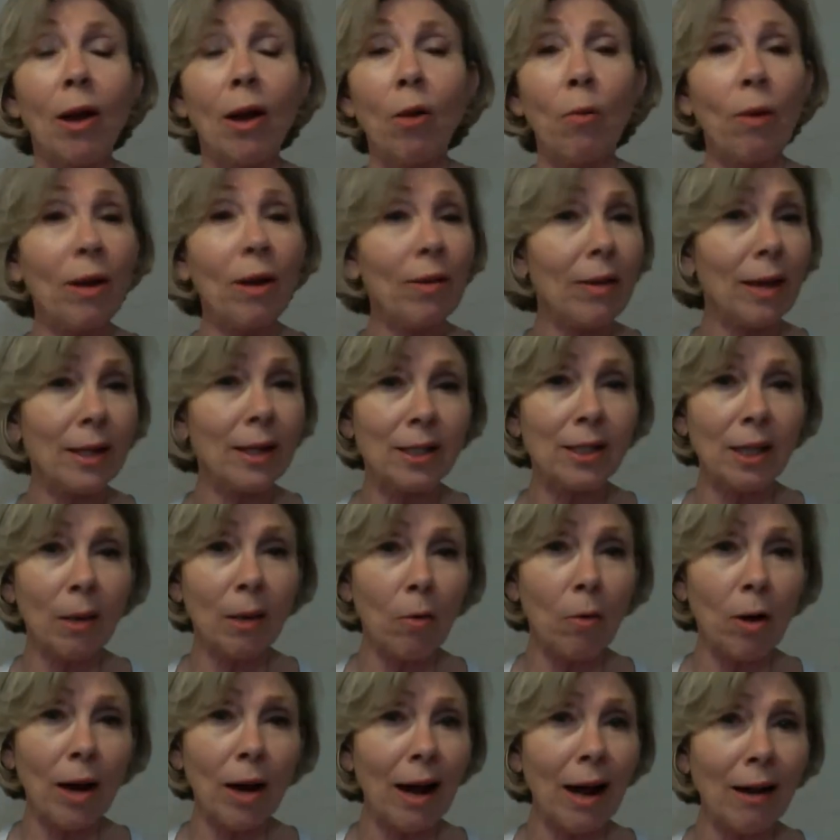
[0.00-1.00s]
whether it's
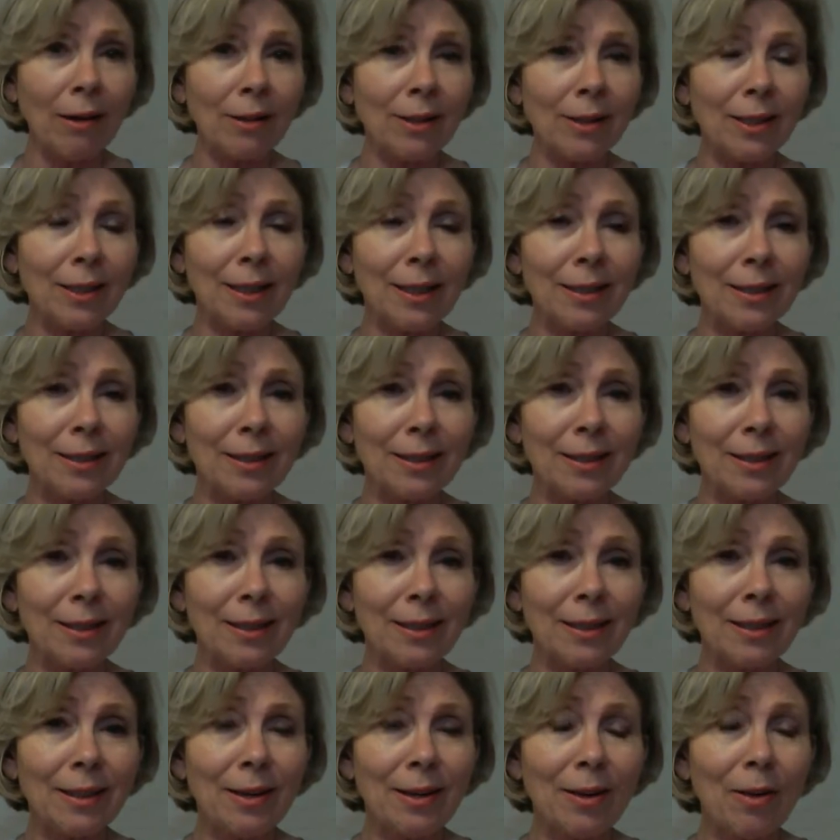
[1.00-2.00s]
someone else's
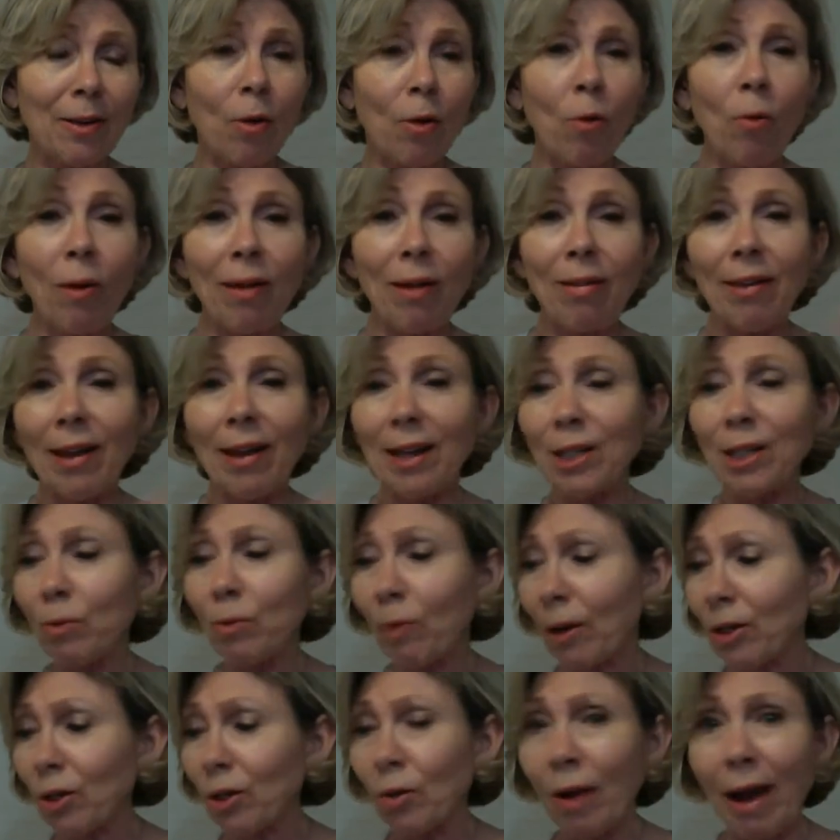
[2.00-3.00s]
or whether it's
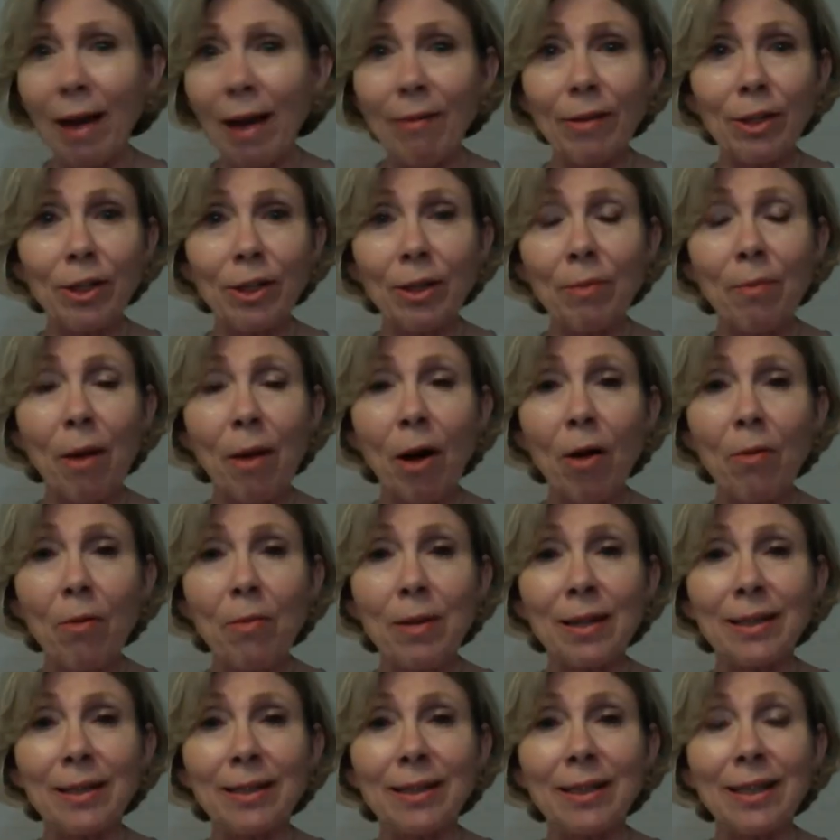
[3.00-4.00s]
what you have at the
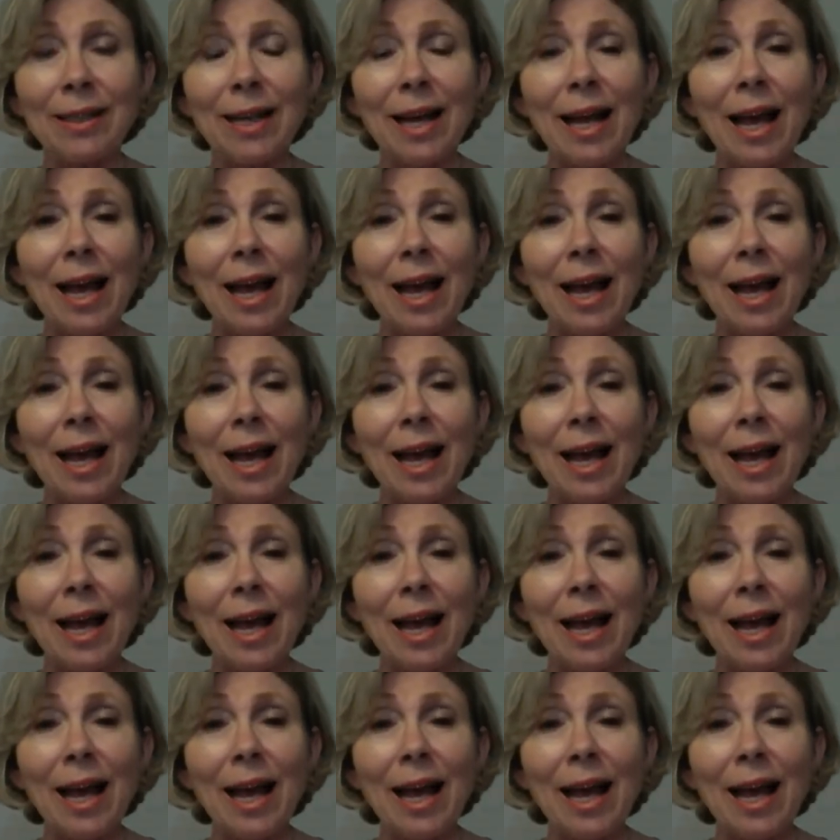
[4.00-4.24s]
moment,